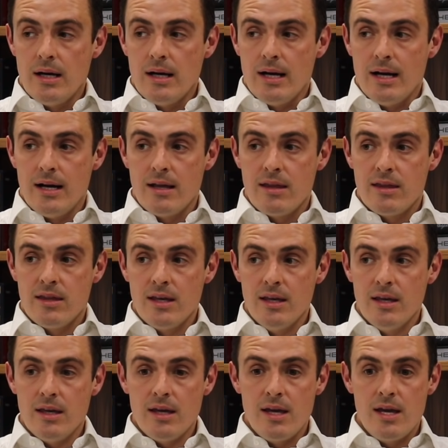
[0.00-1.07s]
I
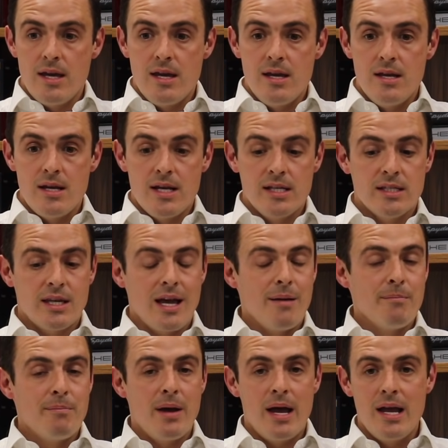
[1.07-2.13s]
think his
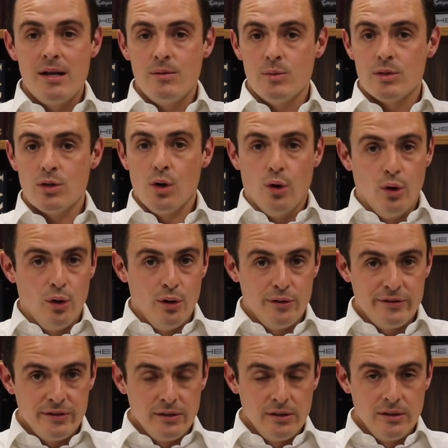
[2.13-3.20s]
campaign was
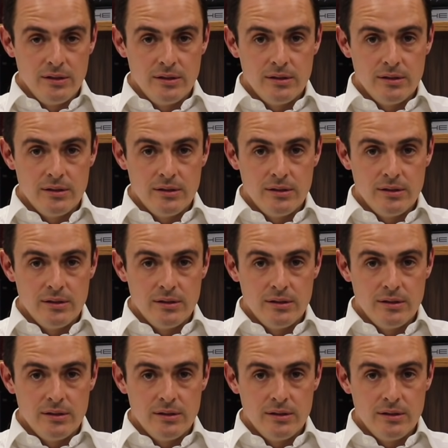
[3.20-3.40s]
awful,